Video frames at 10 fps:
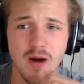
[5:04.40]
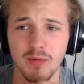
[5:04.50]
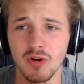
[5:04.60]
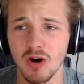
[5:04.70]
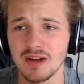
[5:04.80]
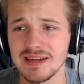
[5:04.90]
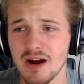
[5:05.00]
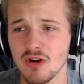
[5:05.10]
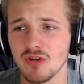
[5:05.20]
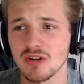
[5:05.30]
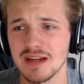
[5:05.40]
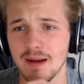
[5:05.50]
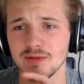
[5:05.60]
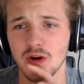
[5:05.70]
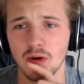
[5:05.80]
because Heracross,
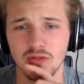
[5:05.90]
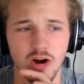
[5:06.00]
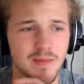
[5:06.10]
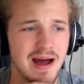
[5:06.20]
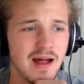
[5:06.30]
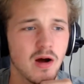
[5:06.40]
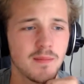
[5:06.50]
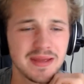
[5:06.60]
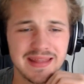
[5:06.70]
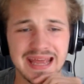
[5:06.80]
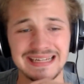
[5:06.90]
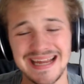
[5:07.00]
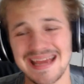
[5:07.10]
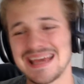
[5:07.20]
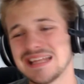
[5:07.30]
Absol, and Crobat, I mean, they can
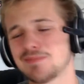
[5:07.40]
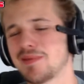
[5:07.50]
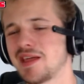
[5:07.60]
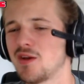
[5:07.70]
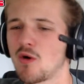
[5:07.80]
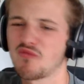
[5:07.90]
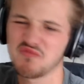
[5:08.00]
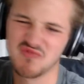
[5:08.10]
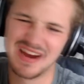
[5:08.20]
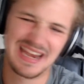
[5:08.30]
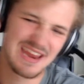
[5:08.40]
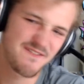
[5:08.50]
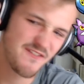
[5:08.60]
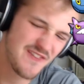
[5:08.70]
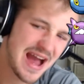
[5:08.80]
take hits, but they're not really
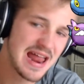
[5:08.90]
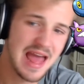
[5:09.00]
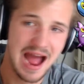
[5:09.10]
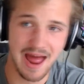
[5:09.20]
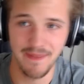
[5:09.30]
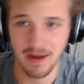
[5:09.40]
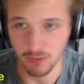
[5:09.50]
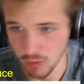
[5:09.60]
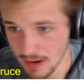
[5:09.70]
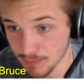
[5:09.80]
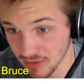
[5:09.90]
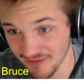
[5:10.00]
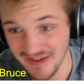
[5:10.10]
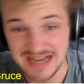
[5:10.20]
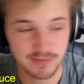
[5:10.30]
fat, and they're
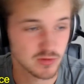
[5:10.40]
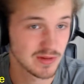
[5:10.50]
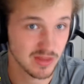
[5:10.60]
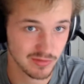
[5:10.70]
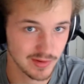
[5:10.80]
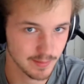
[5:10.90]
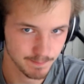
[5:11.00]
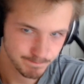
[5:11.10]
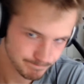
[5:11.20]
pretty fast between the three of them.